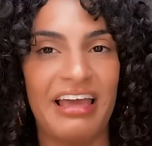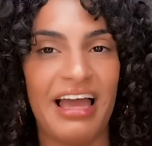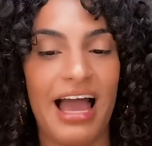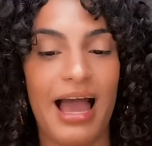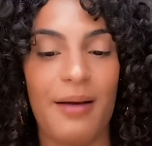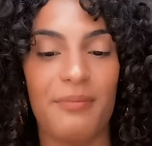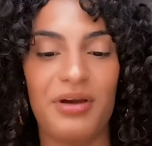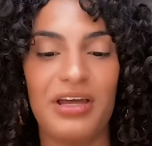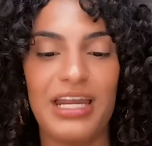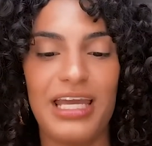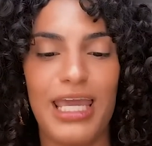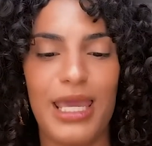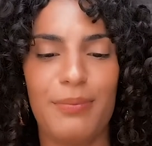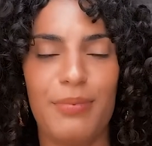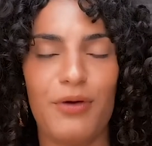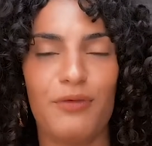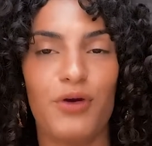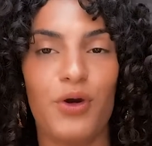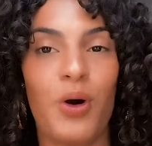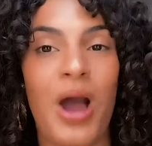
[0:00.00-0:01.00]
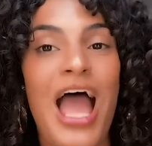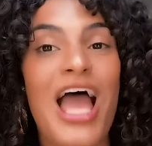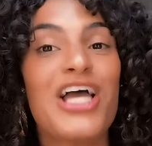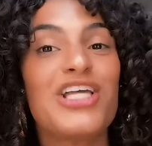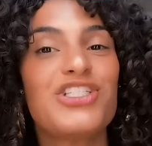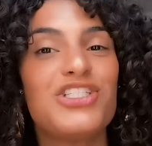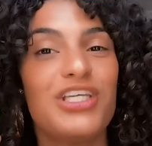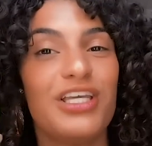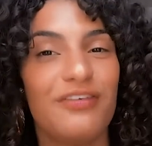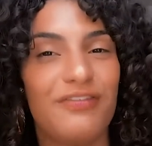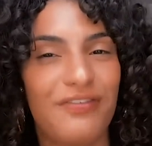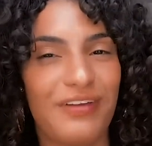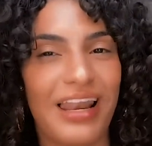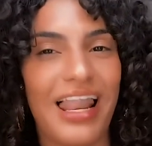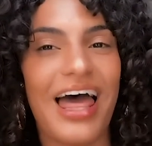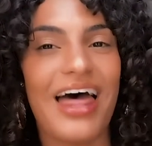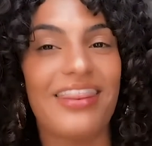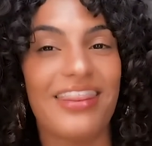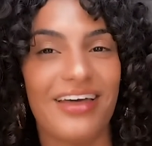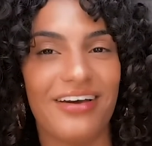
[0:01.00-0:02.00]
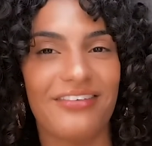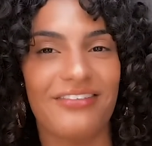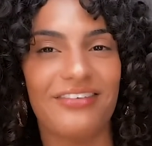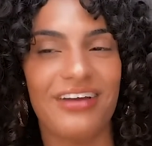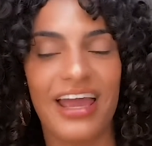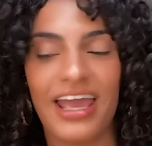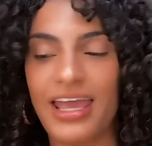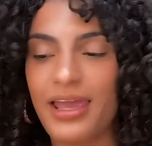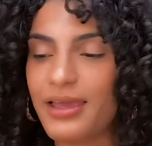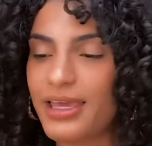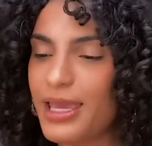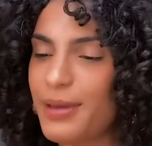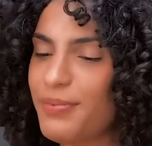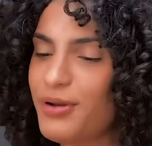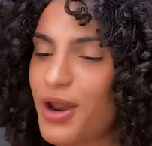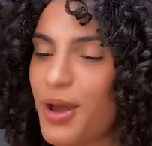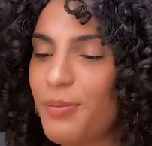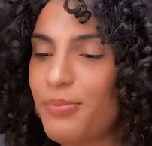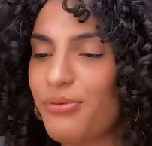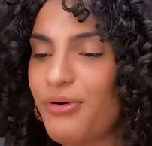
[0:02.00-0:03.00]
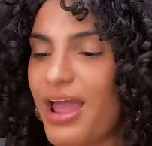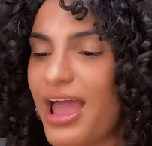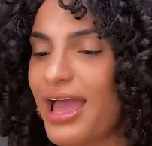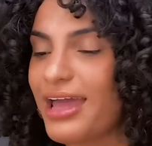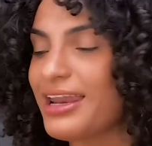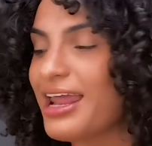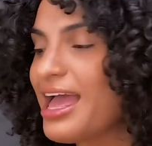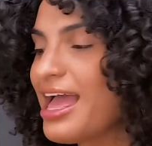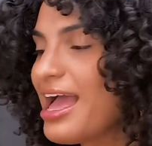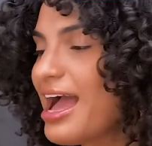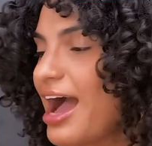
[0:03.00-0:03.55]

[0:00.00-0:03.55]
I'm gonna keep it real chiflada, right? Keep it on brand.